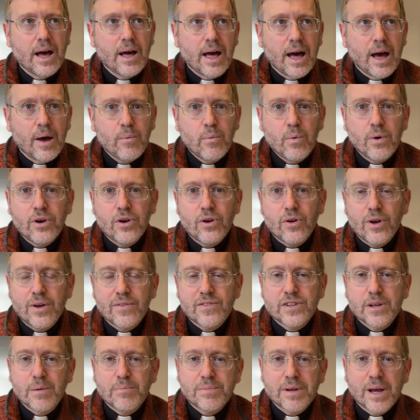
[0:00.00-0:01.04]
I wonder if
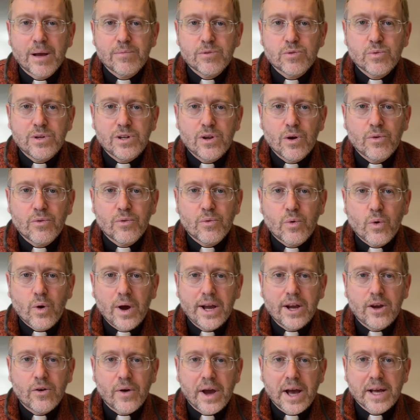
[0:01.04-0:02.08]
sometimes we don't
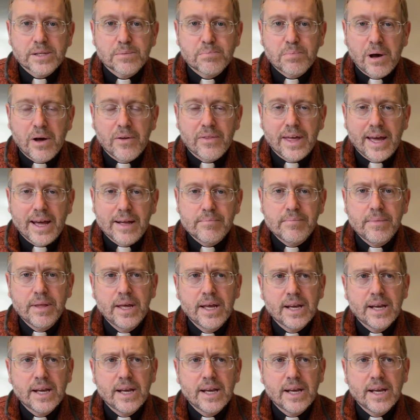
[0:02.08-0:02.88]
quite grasp all that,